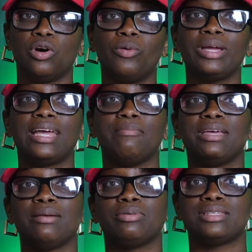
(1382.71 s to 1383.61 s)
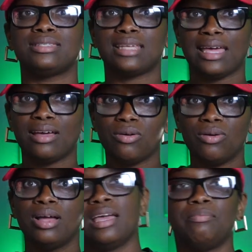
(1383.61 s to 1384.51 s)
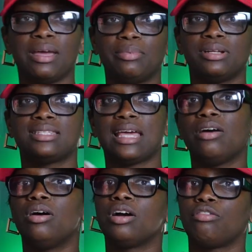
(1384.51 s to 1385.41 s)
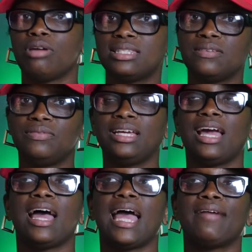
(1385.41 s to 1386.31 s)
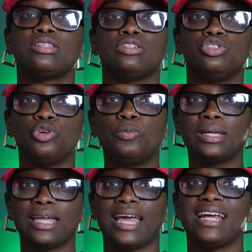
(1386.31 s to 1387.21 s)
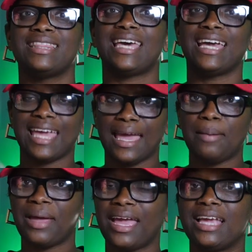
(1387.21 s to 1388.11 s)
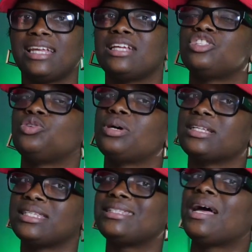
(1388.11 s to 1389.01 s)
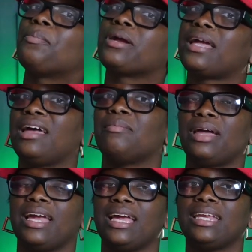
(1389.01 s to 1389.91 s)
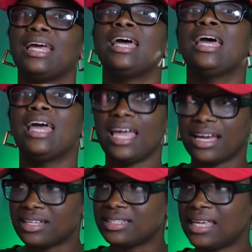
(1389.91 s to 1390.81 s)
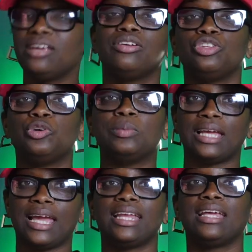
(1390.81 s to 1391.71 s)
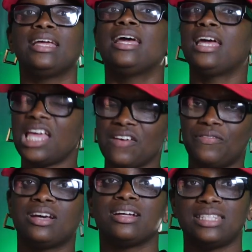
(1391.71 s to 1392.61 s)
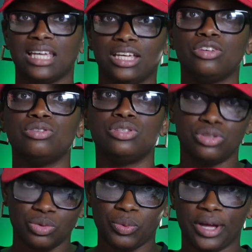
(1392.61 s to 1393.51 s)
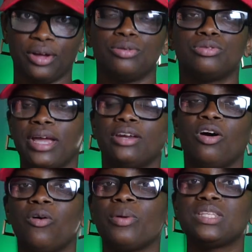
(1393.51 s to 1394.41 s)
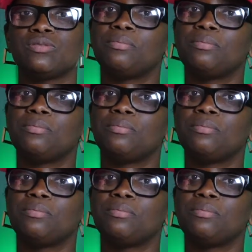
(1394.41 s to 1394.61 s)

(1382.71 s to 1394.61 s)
going and be able to scale and be able to scale aggressively, I have to duplicate that campaign into a separate campaign and continue to duplicate it if it continues to do well. And always